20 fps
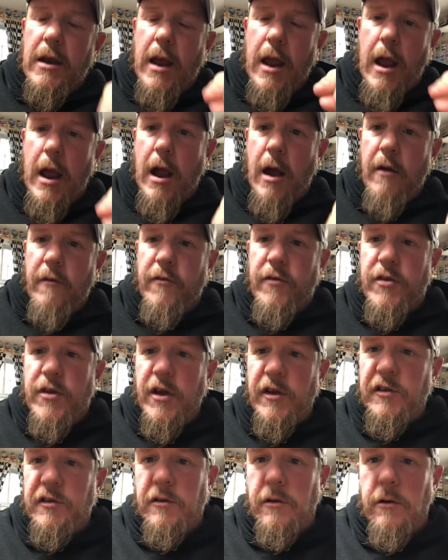have
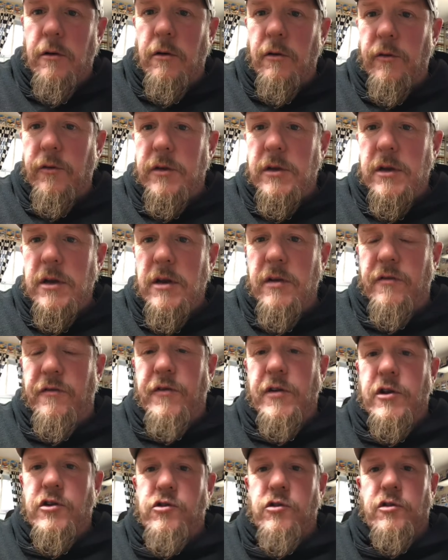this little neat
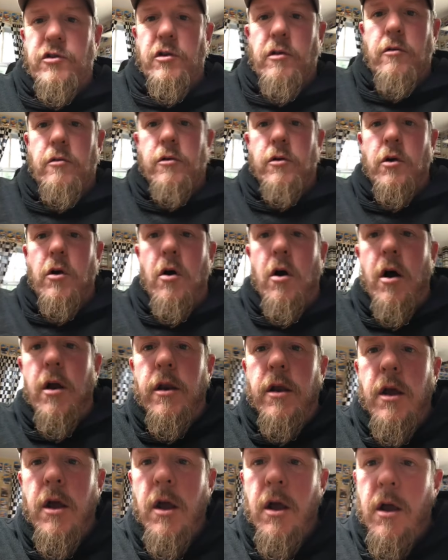feature turned
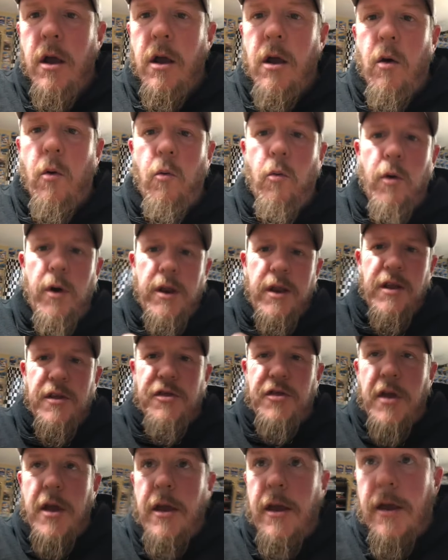on. What do you
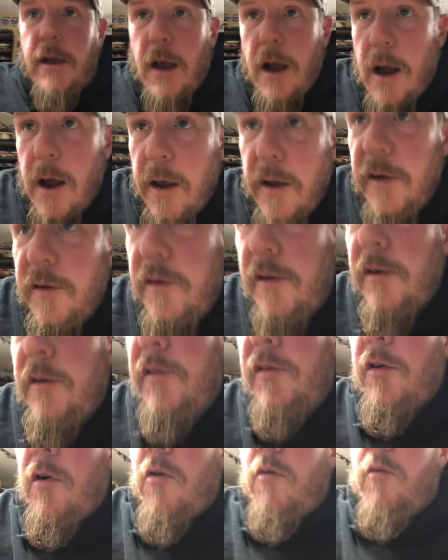think, guys? So,